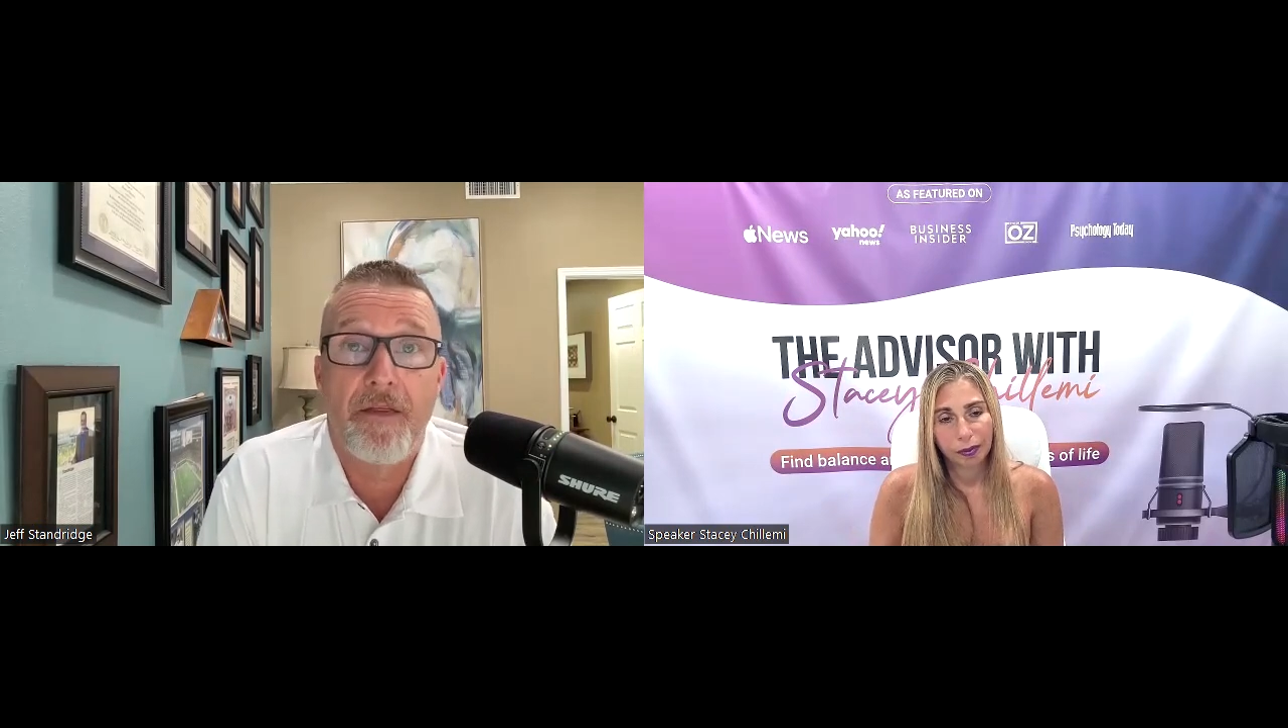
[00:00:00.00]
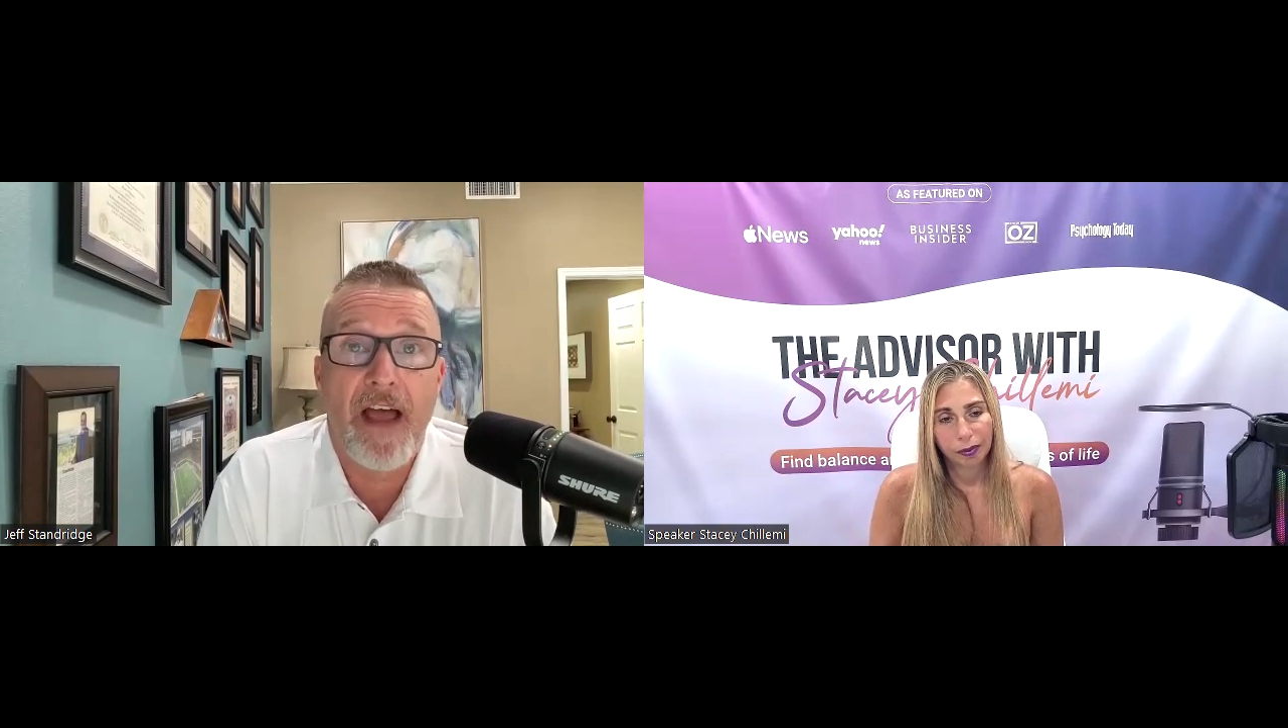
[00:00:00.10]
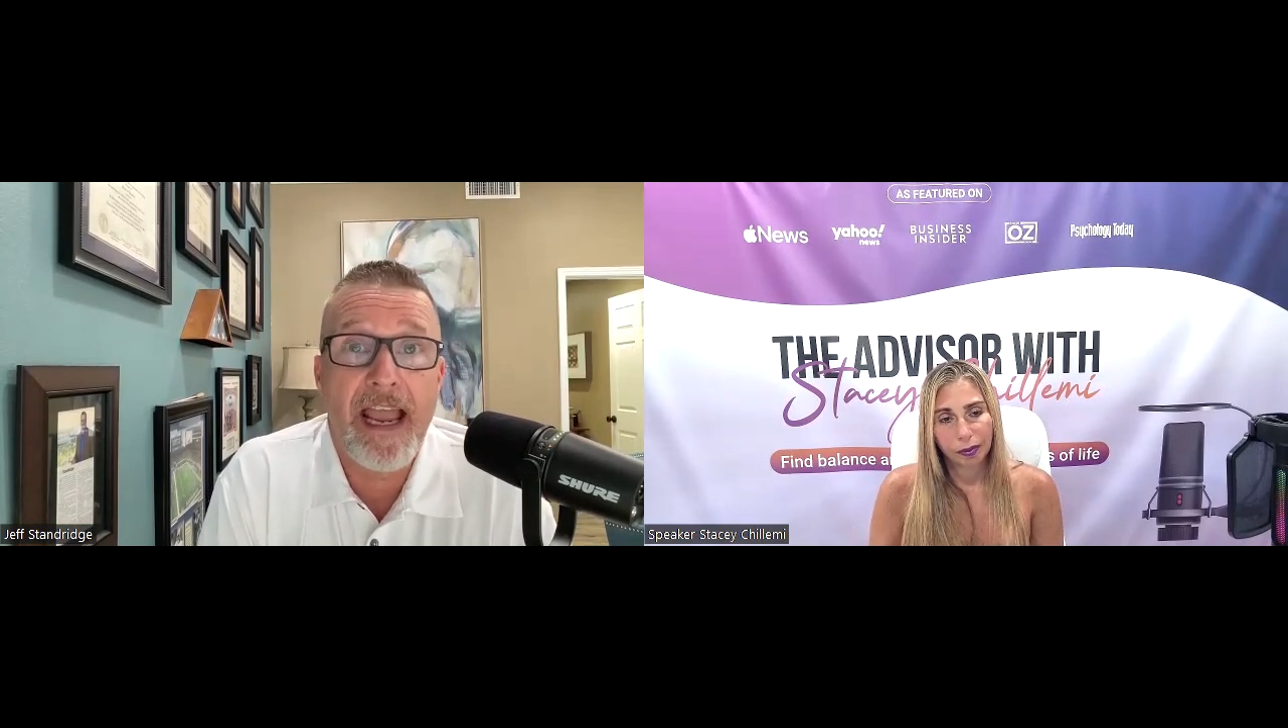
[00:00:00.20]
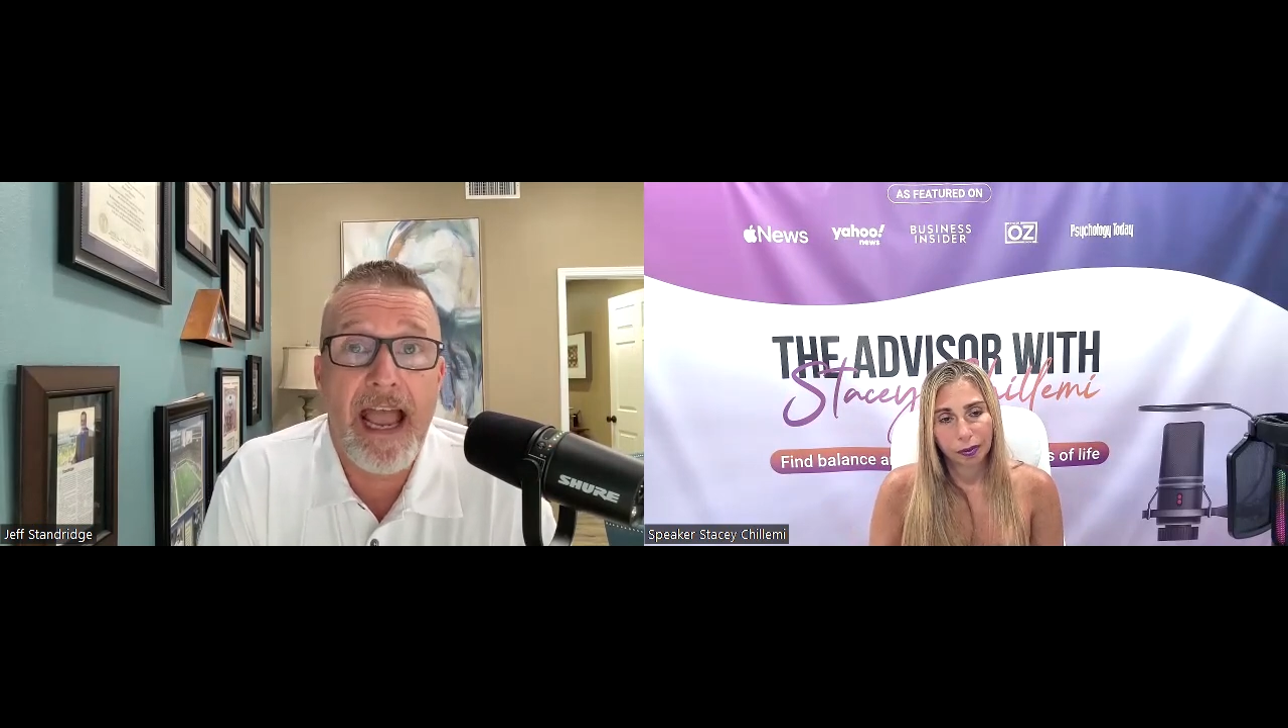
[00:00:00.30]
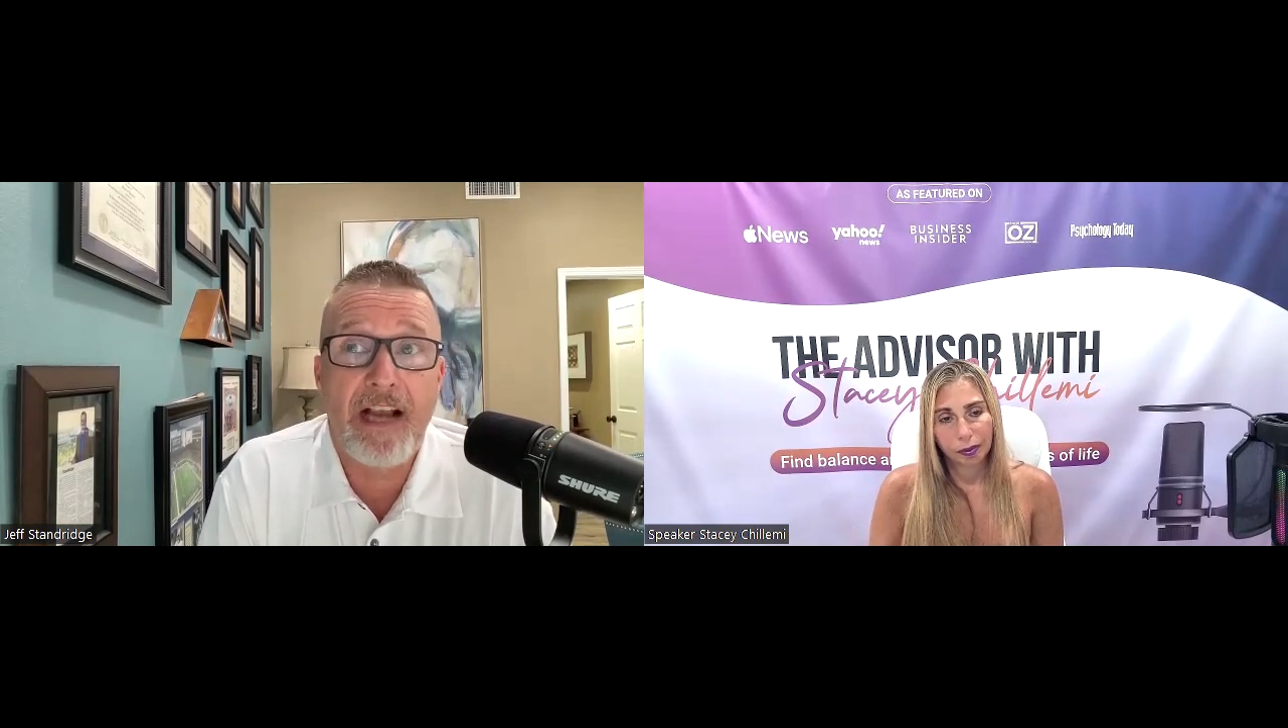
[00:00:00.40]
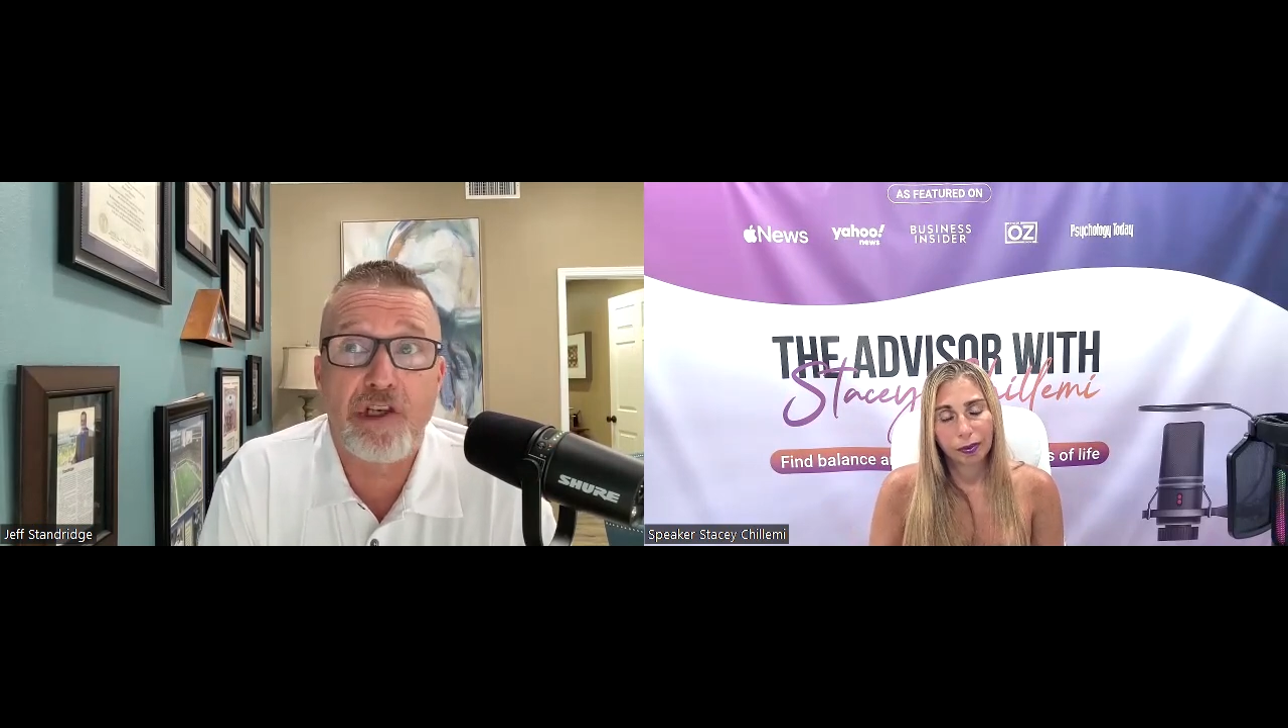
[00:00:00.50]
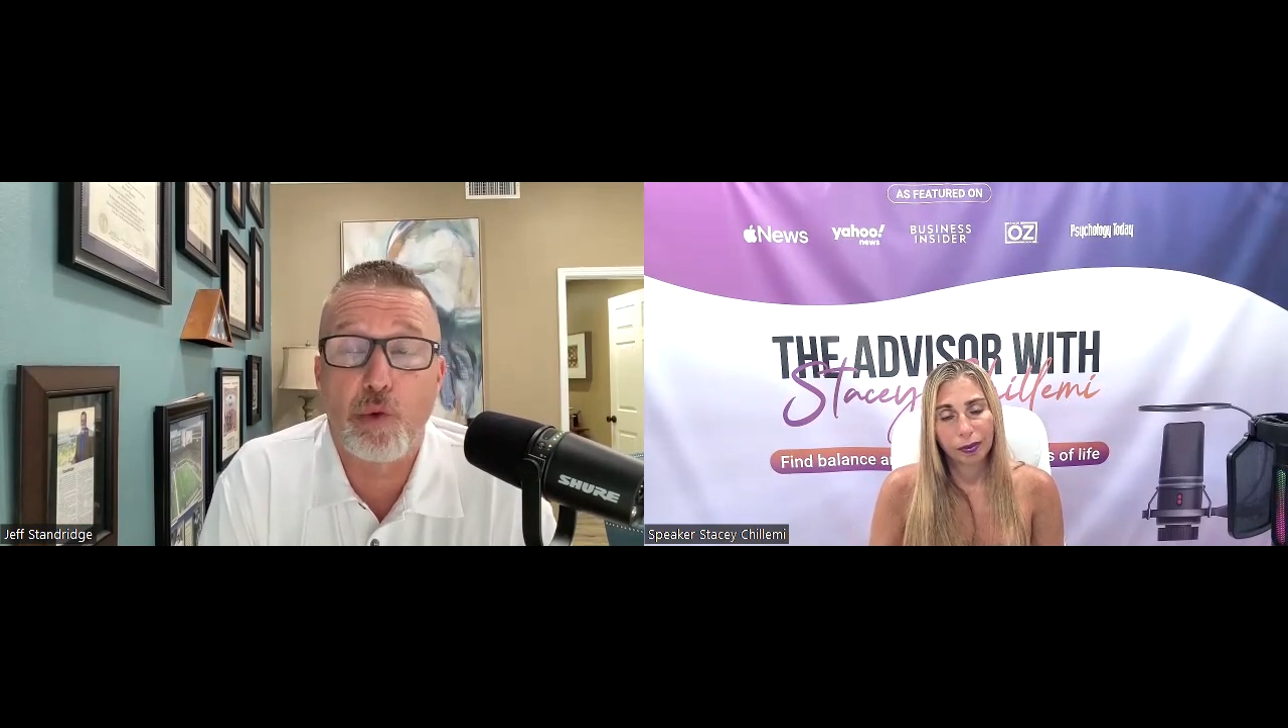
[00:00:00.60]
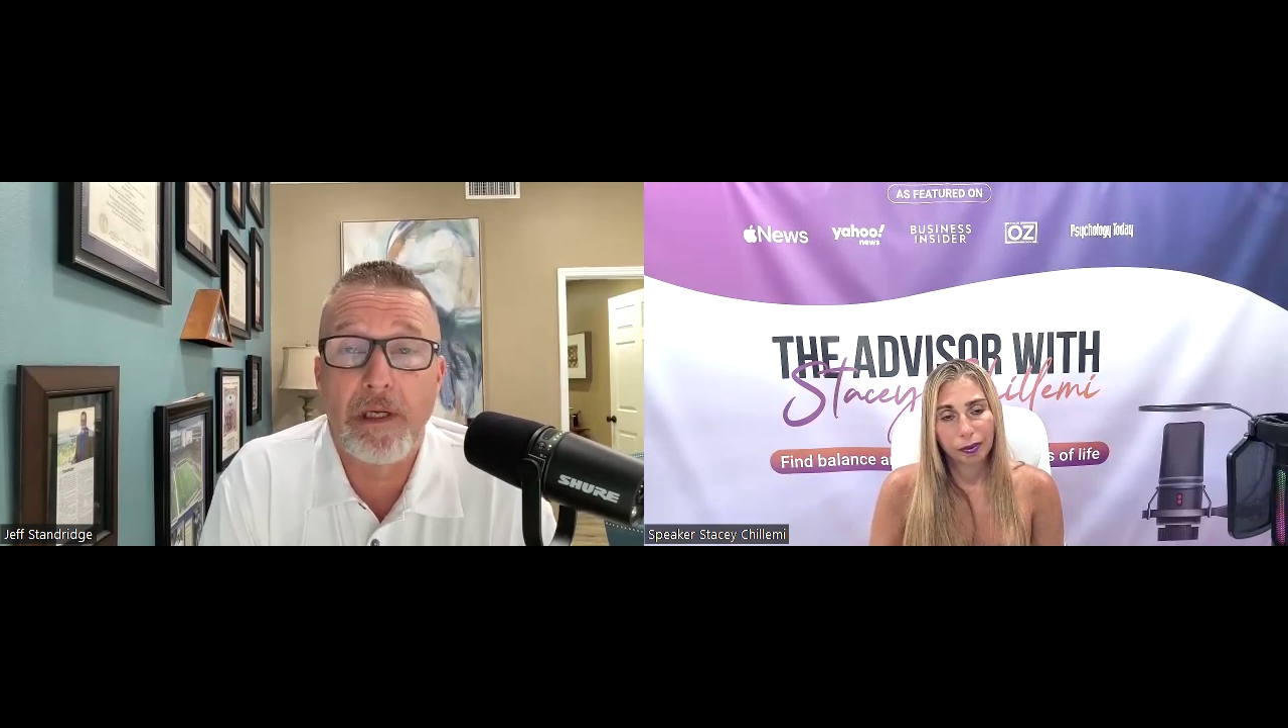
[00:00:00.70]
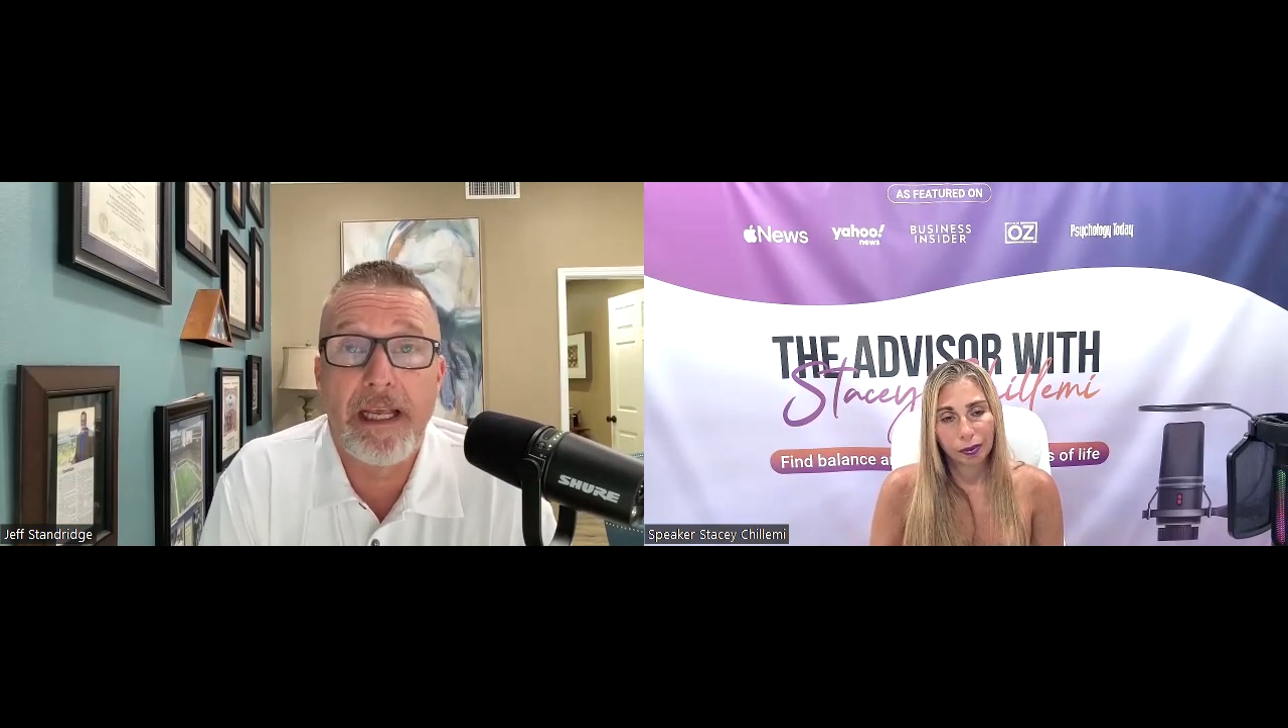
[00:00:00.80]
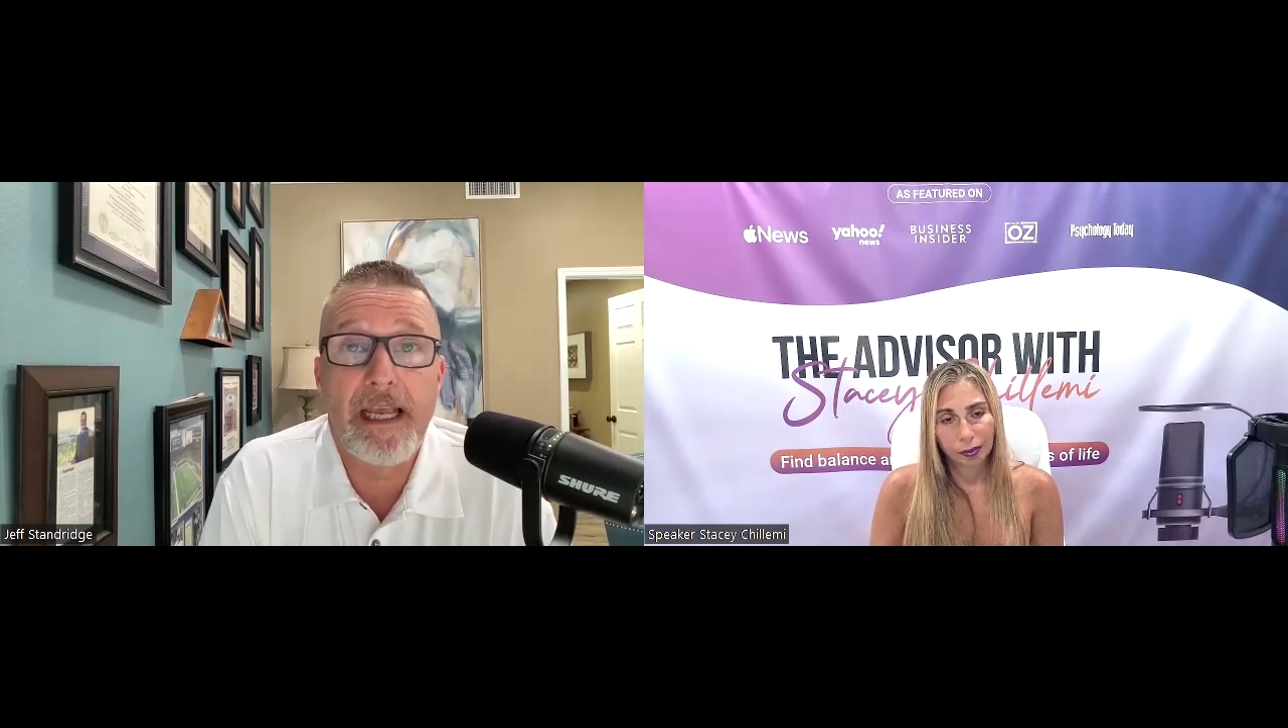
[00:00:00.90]
they
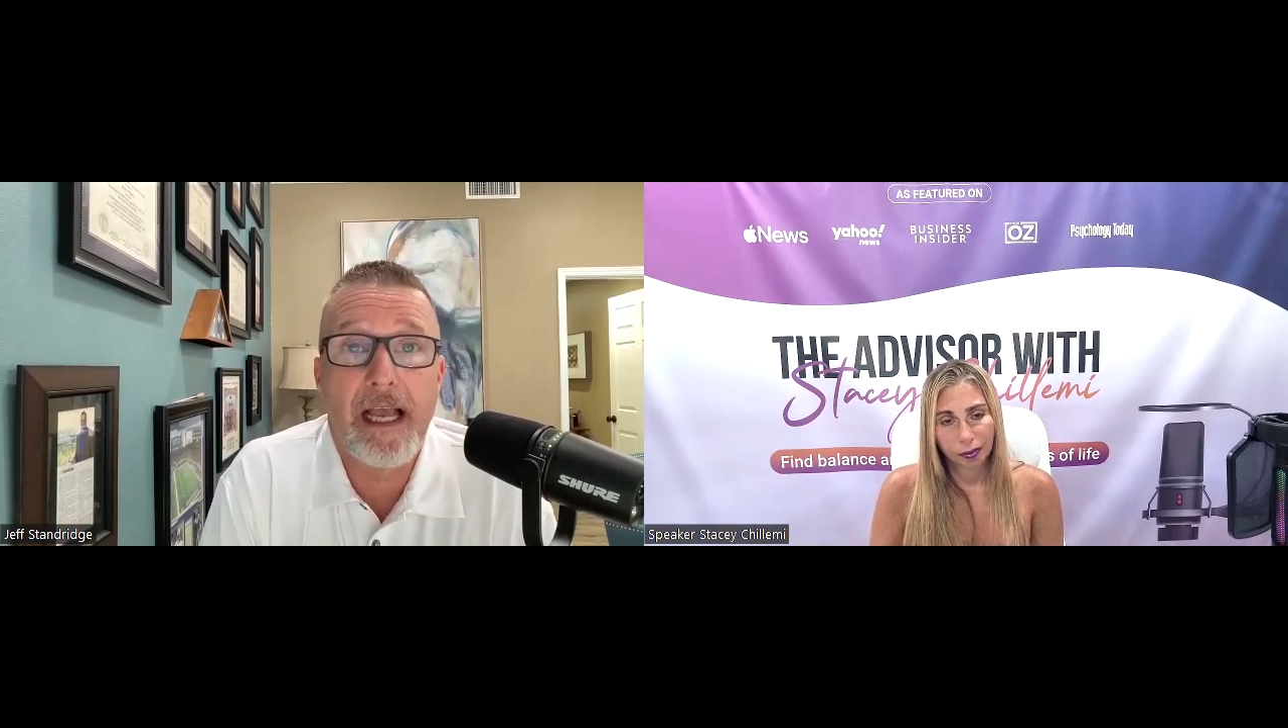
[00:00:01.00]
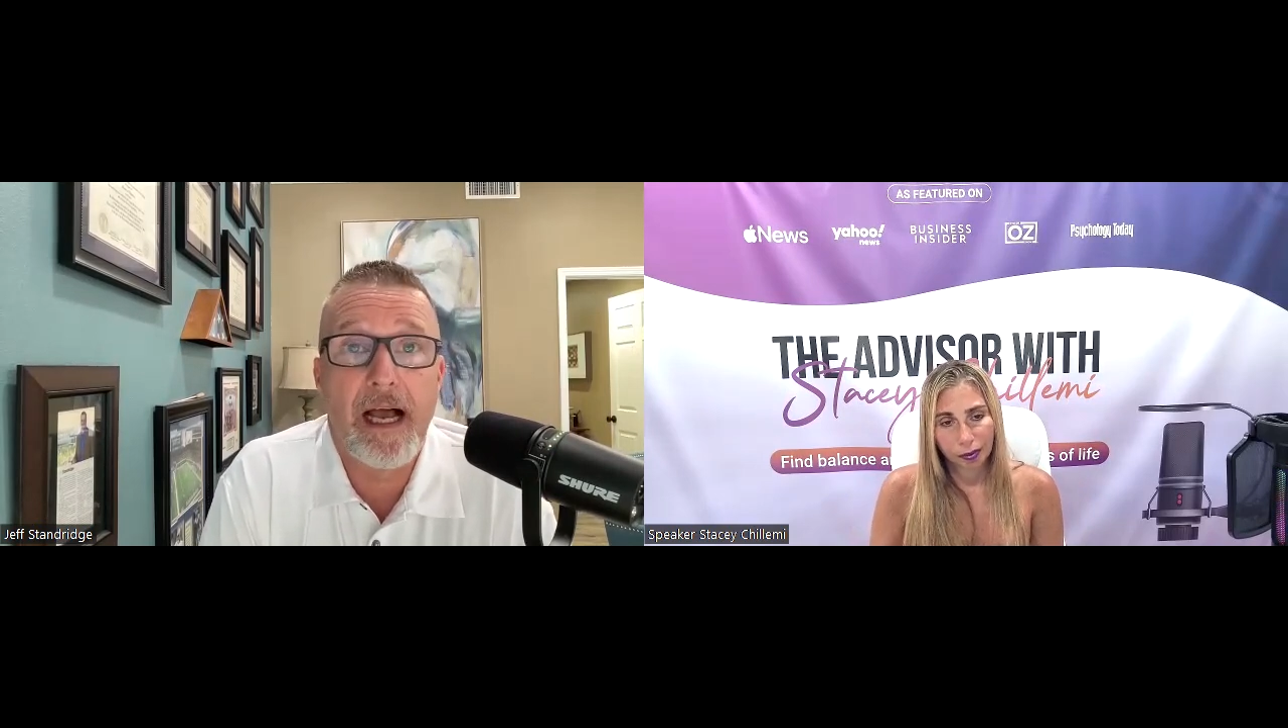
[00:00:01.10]
actually